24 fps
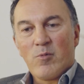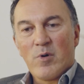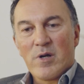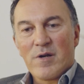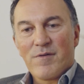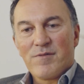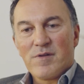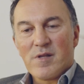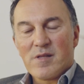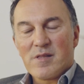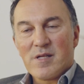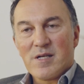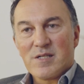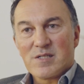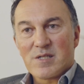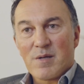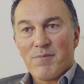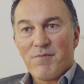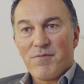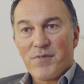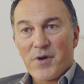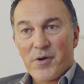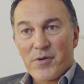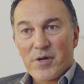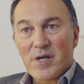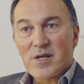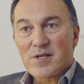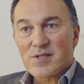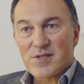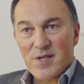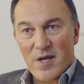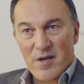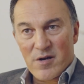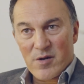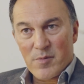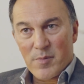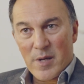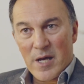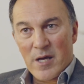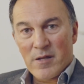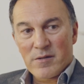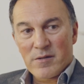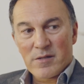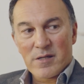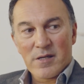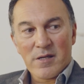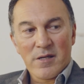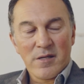one of the things I'm very excited
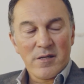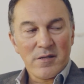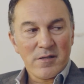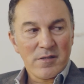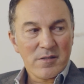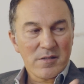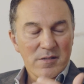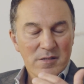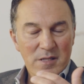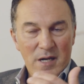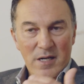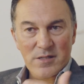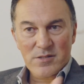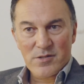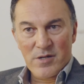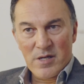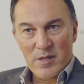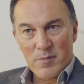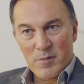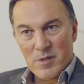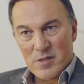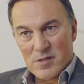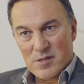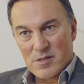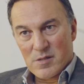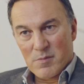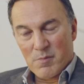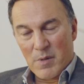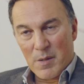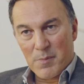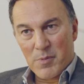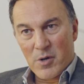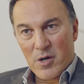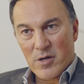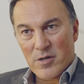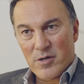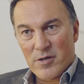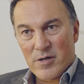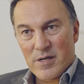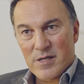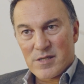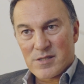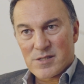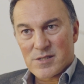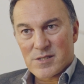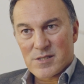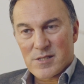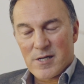about, and Dr. Ament, my partner,
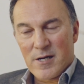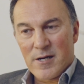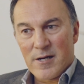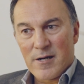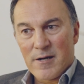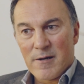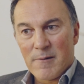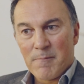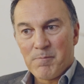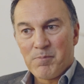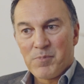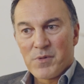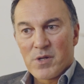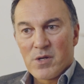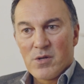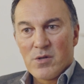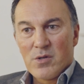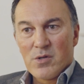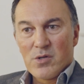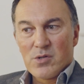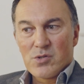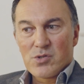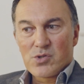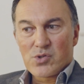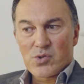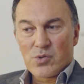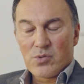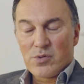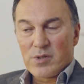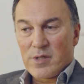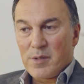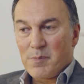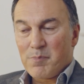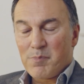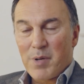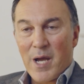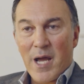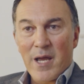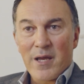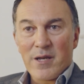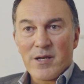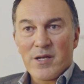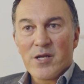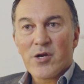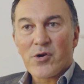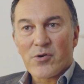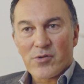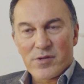has truly
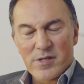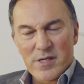pioneered